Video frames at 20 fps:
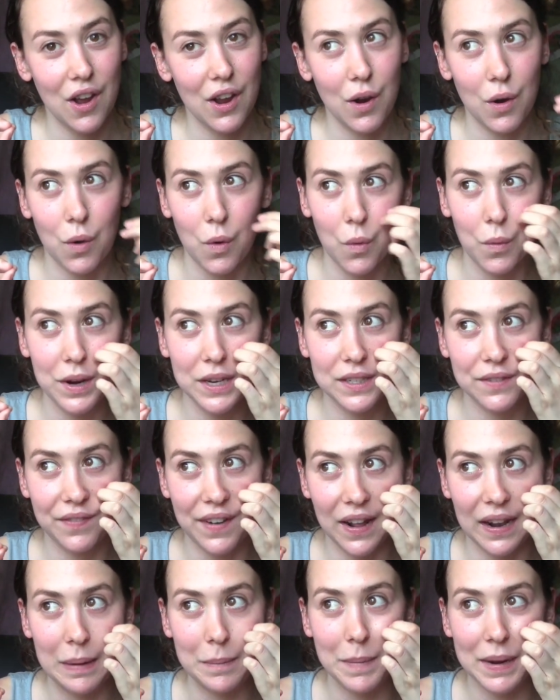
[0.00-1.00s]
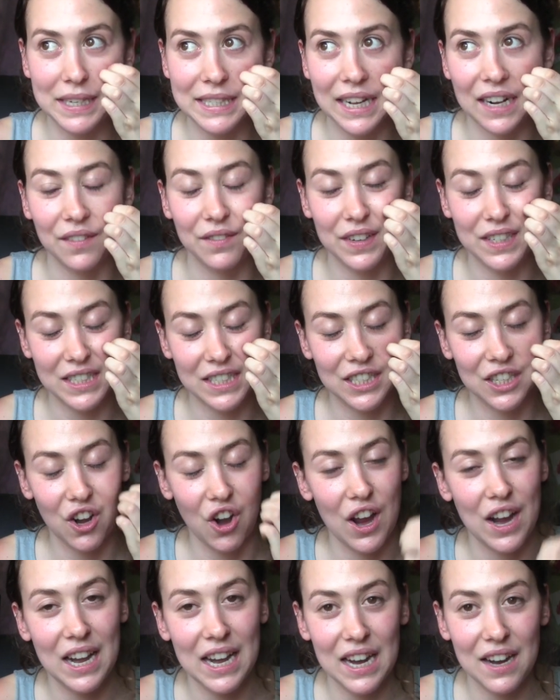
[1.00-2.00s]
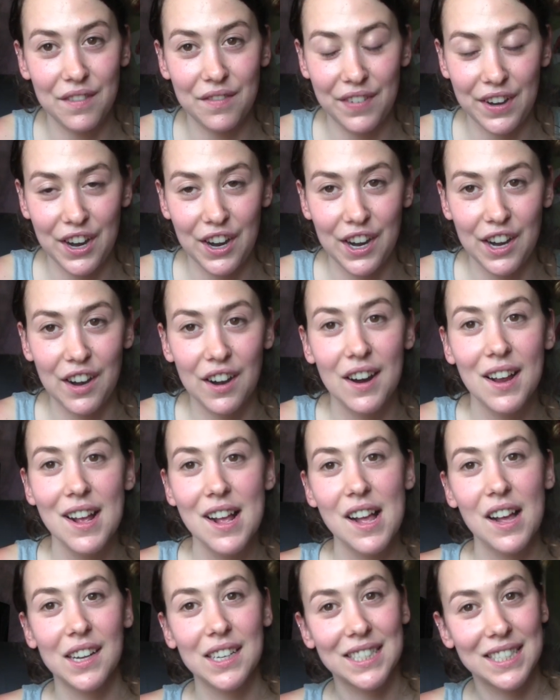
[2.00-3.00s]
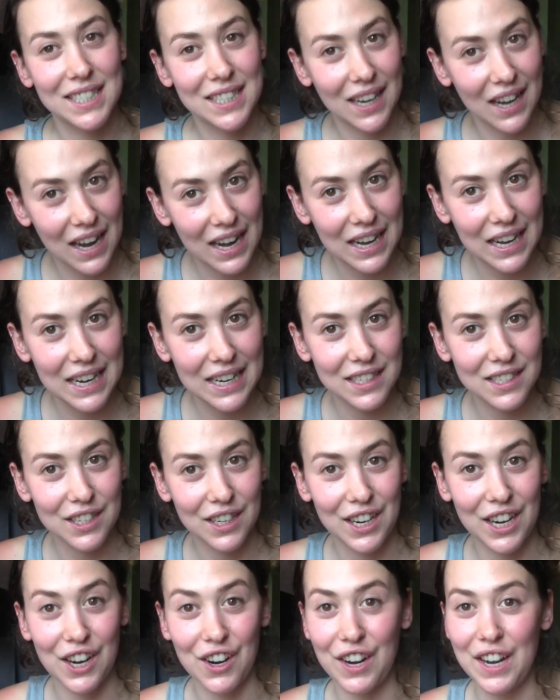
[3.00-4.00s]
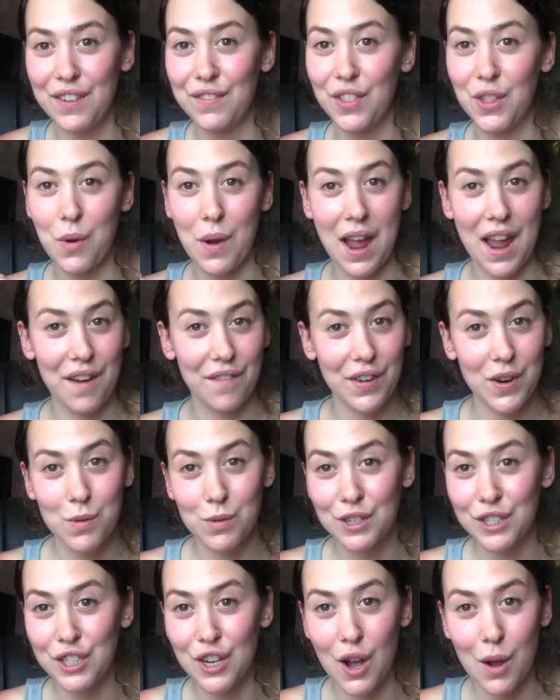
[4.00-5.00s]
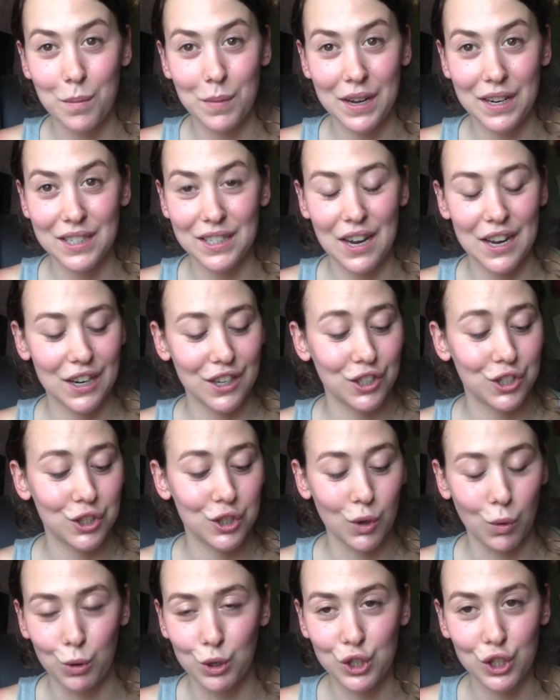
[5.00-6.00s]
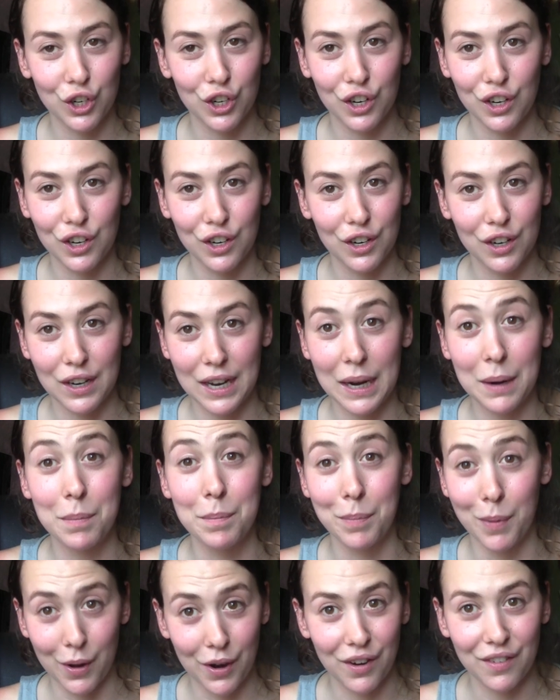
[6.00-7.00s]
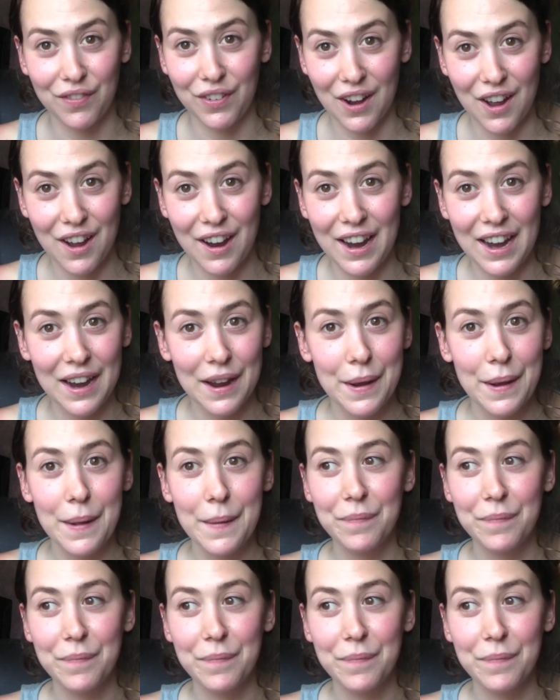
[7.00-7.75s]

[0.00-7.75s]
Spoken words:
I always felt myself as slightly inferior, slightly insecure, even though everyone saw me as like a social like butterfly.